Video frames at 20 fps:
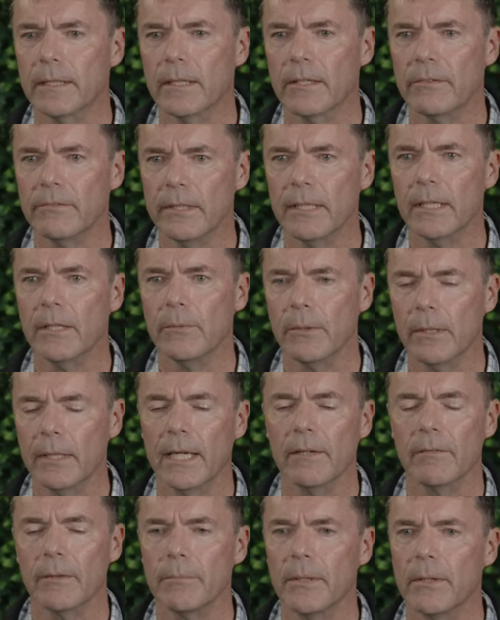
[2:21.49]
that it really will
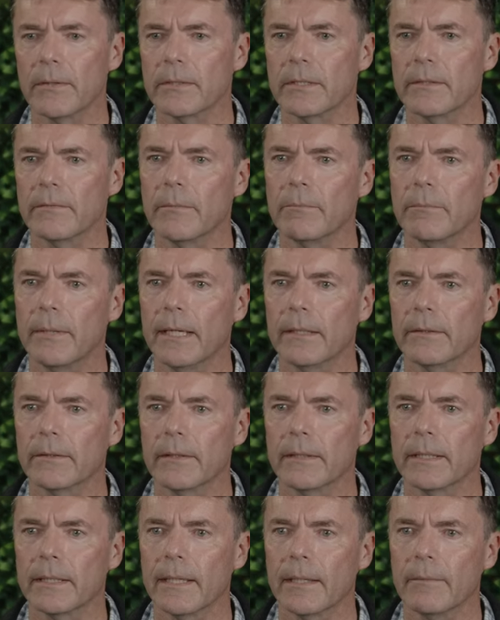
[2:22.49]
have a positive impact
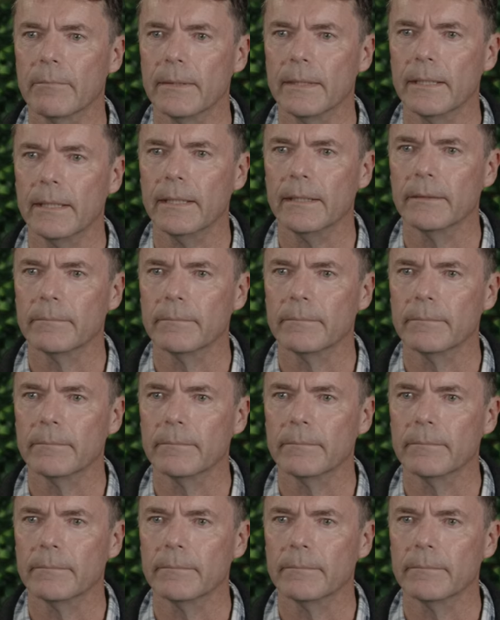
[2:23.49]
on the company.